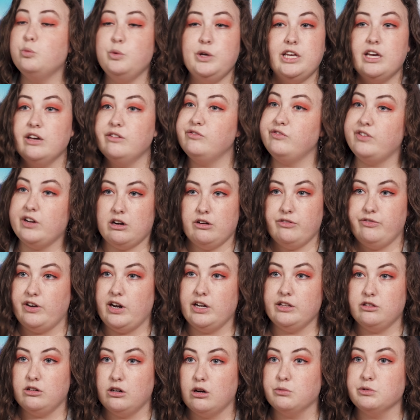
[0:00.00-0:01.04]
We have
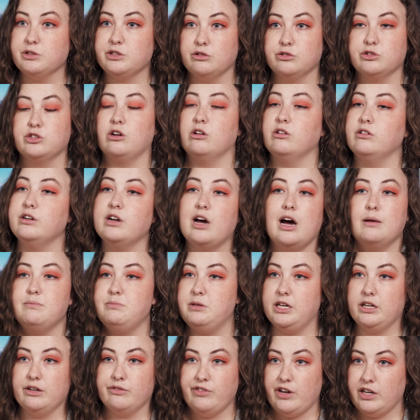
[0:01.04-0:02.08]
verified that our results are not
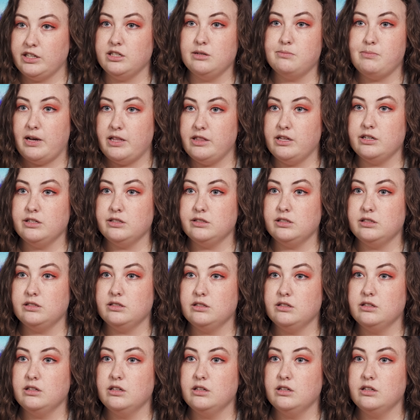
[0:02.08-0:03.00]
being affected by this.